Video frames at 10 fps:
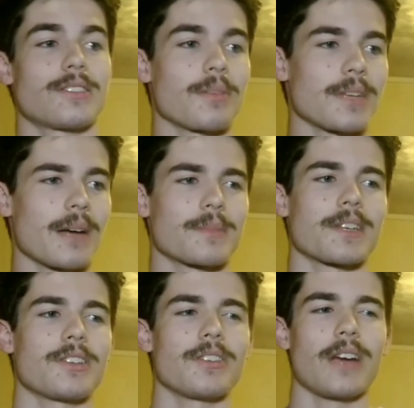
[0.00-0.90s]
Sometimes
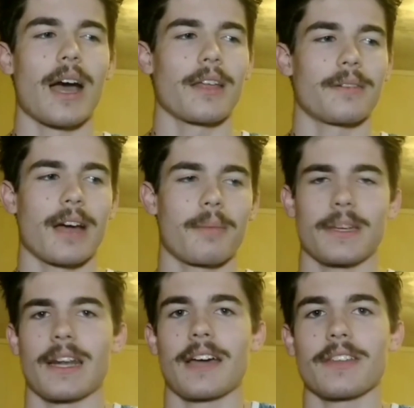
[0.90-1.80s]
I do. I
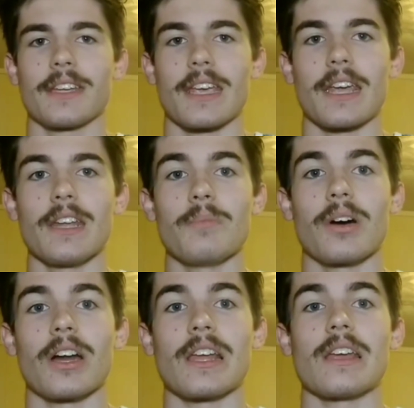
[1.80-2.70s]
mean, I think
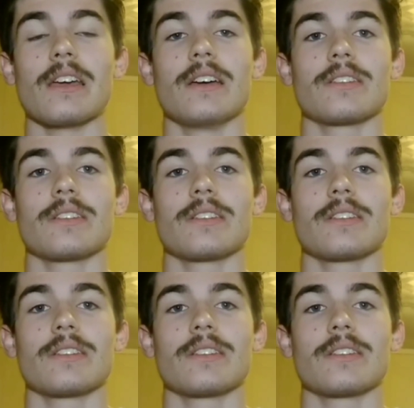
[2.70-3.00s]
anybody